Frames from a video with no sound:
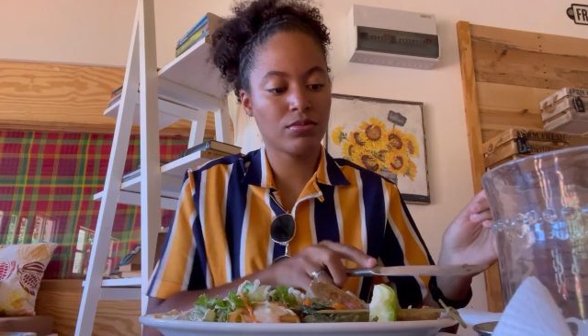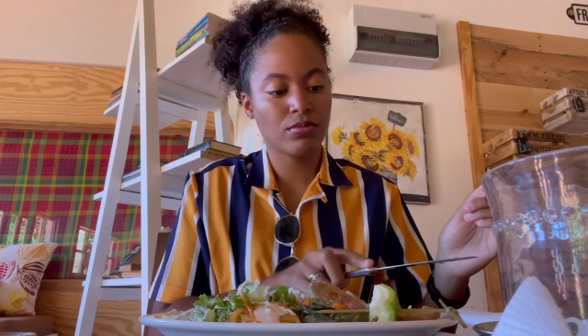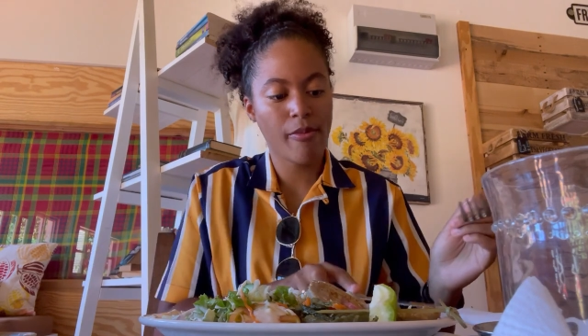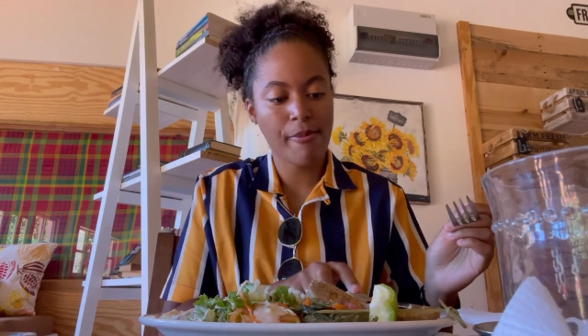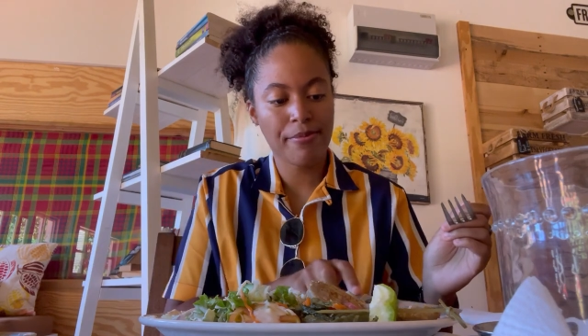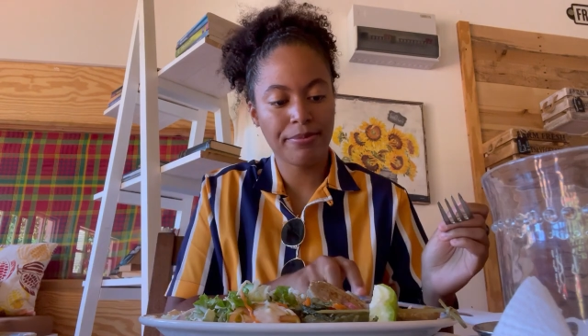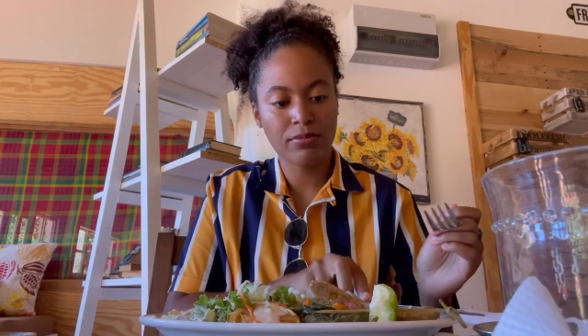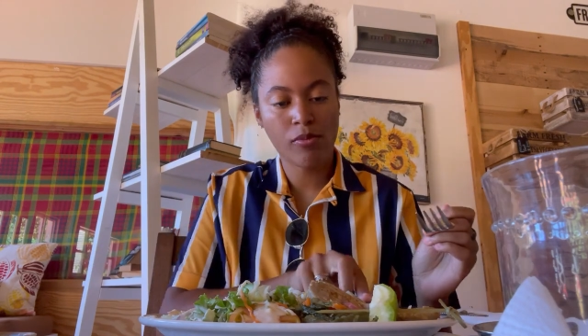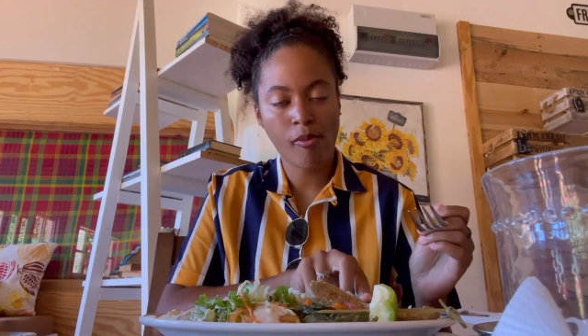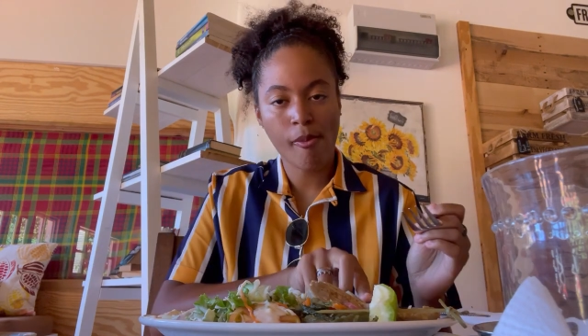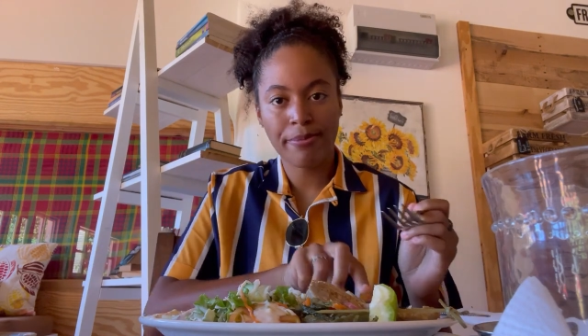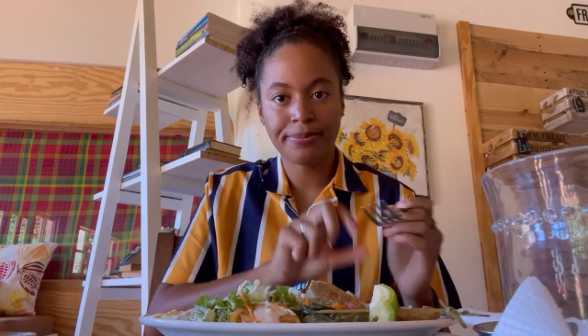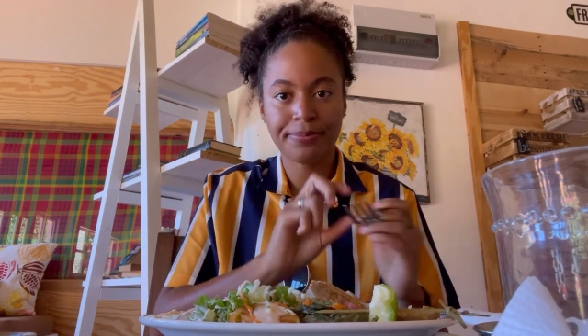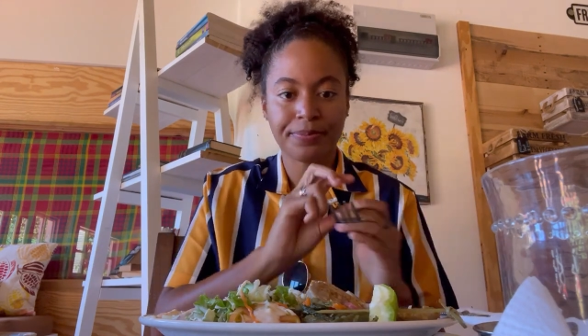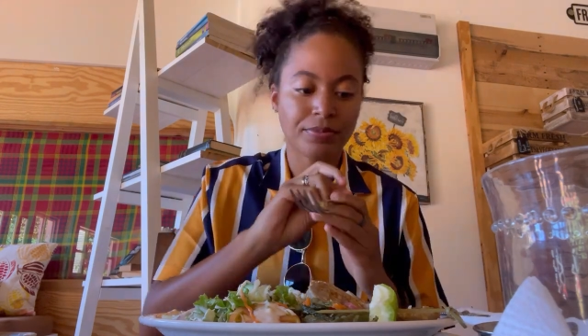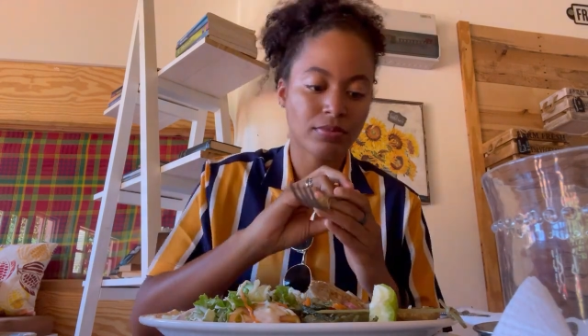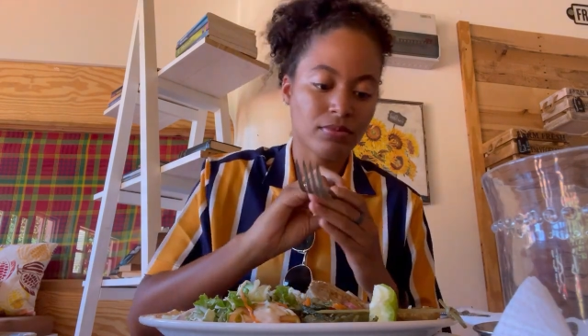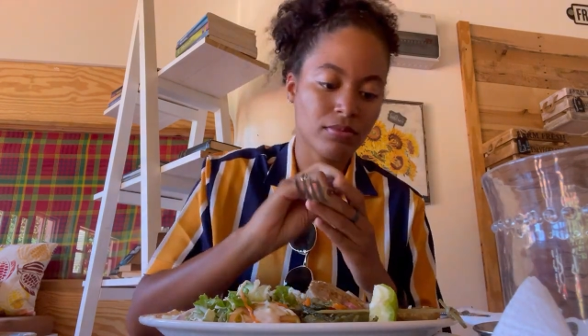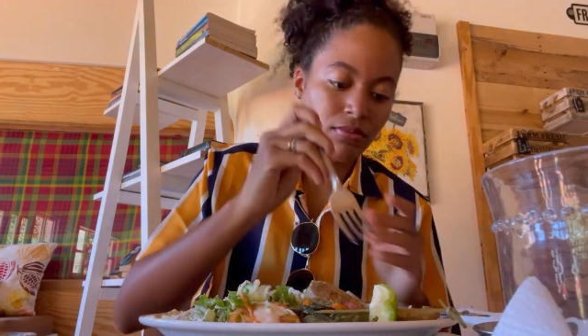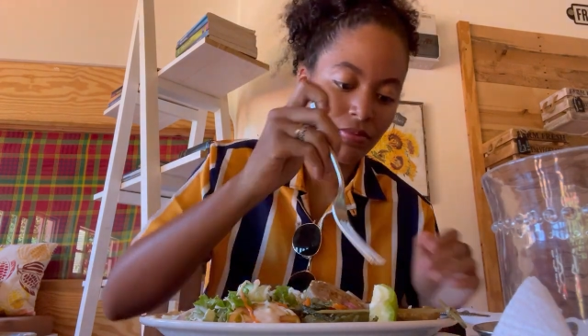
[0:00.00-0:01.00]
you know, the
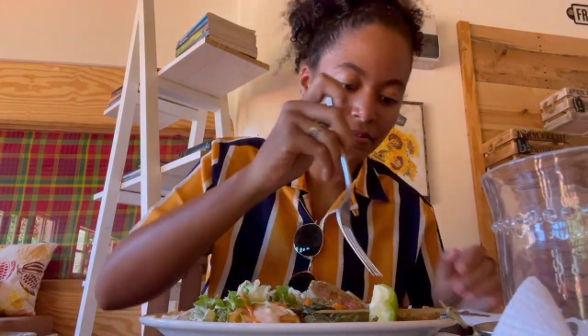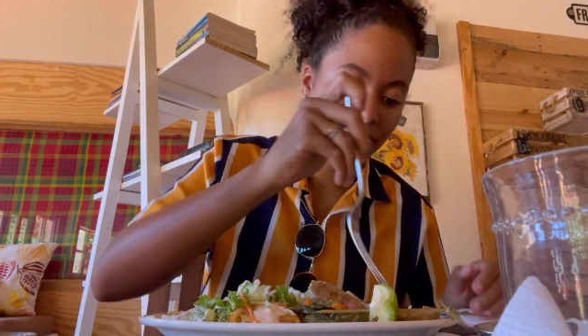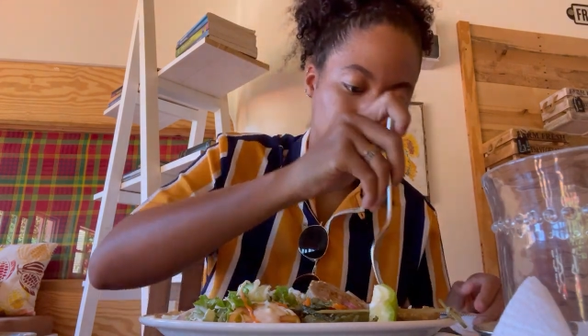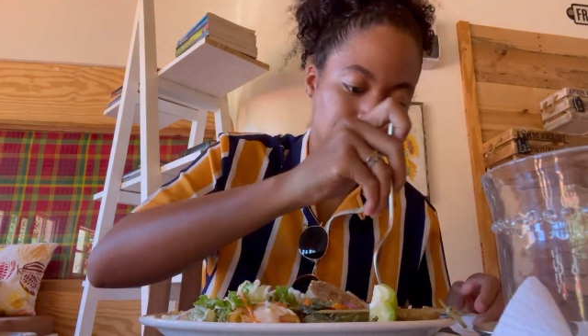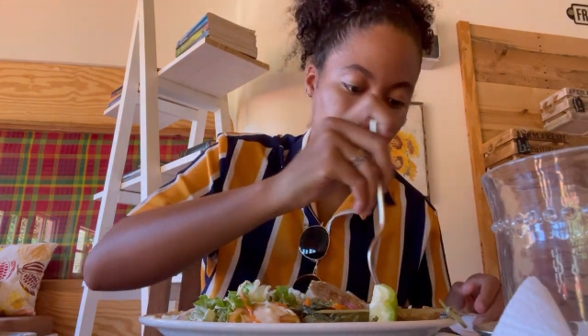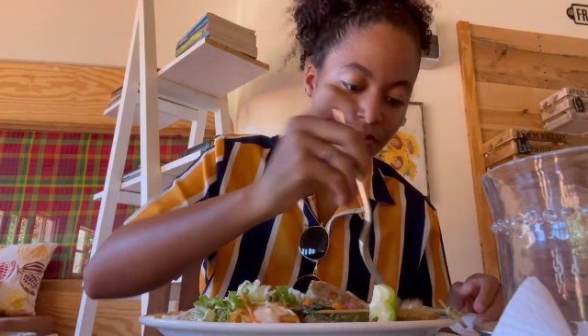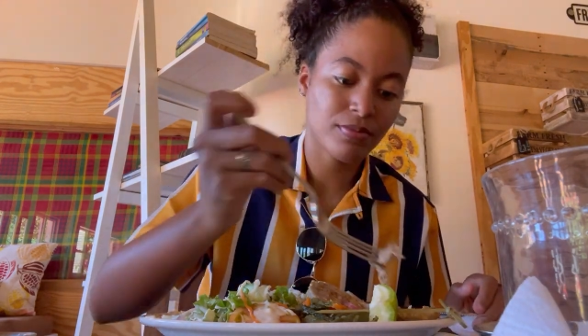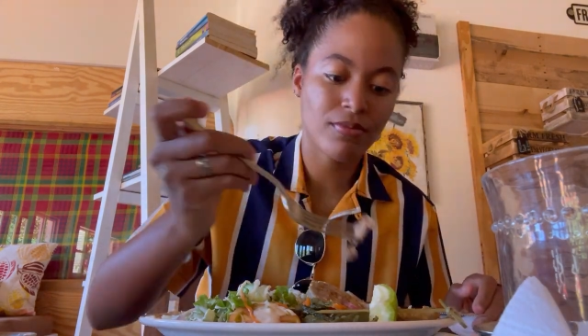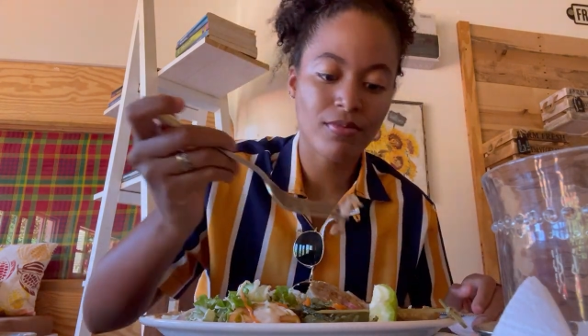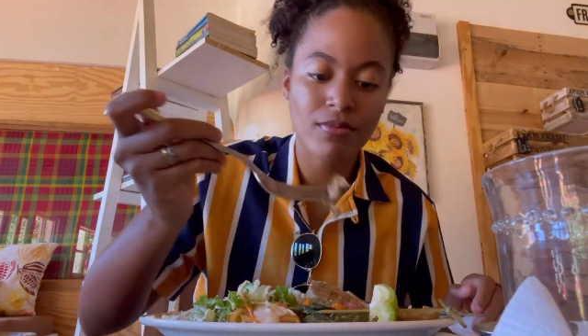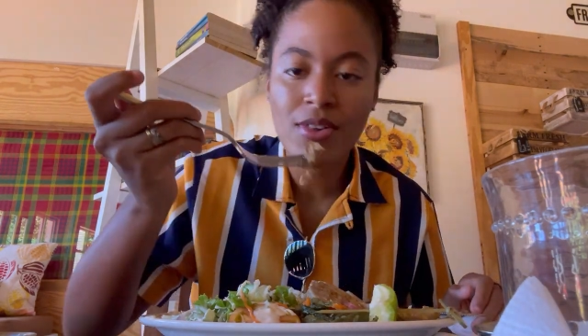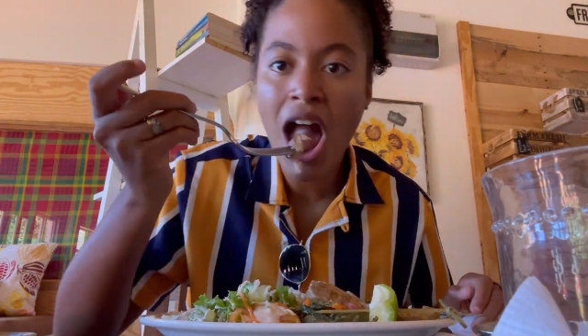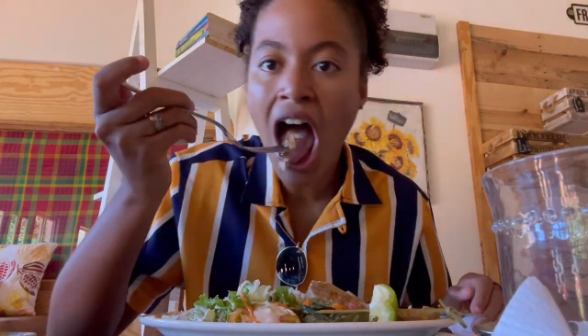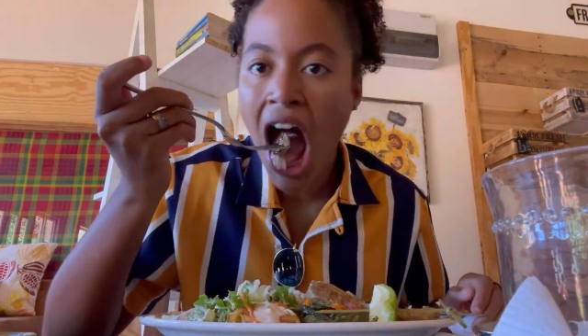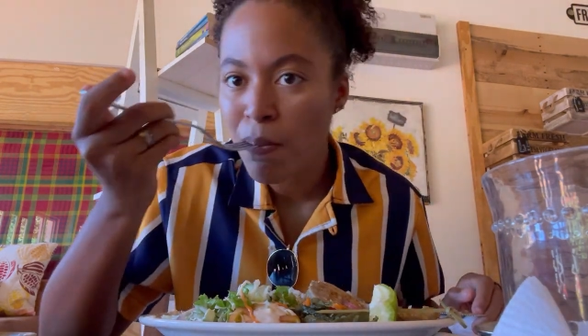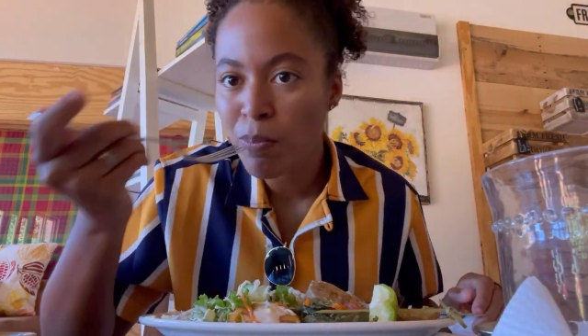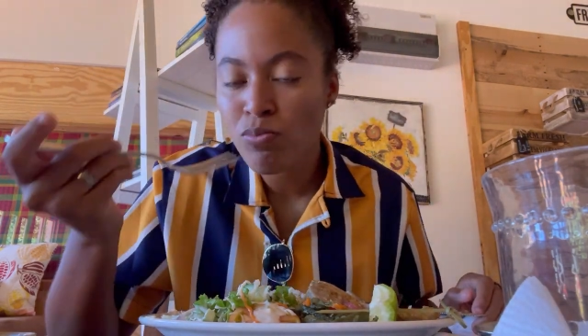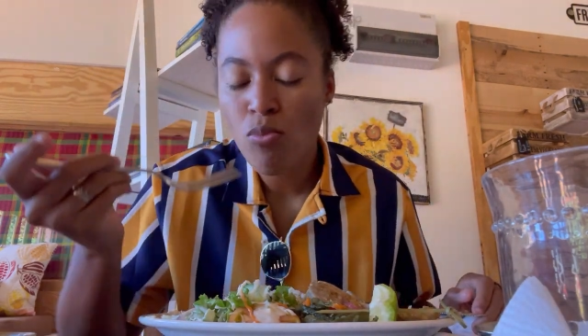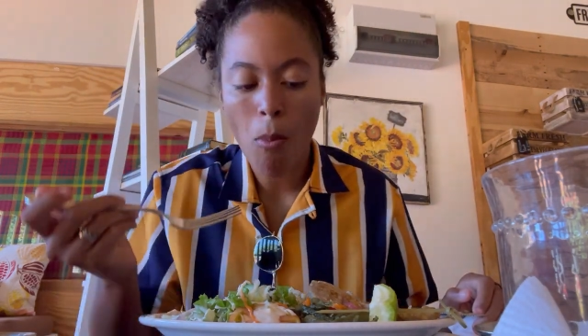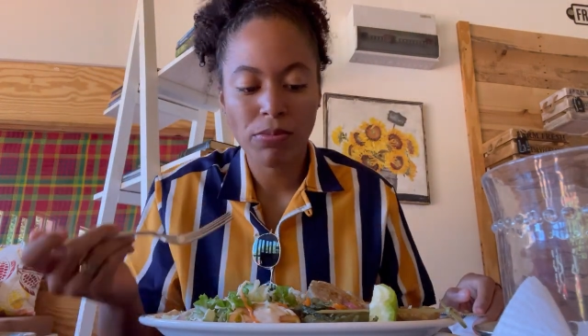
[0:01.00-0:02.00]
people that were
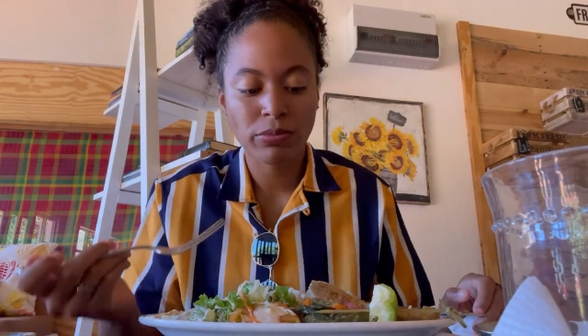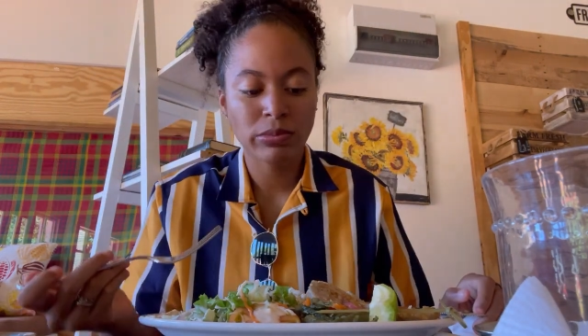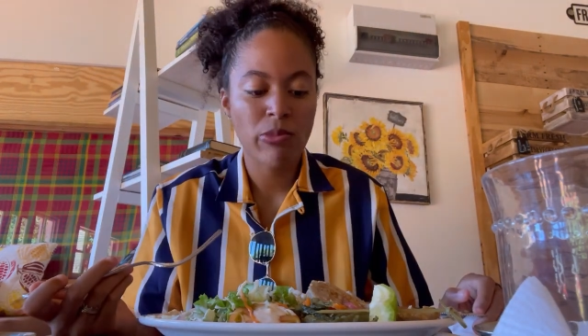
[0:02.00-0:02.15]
inside of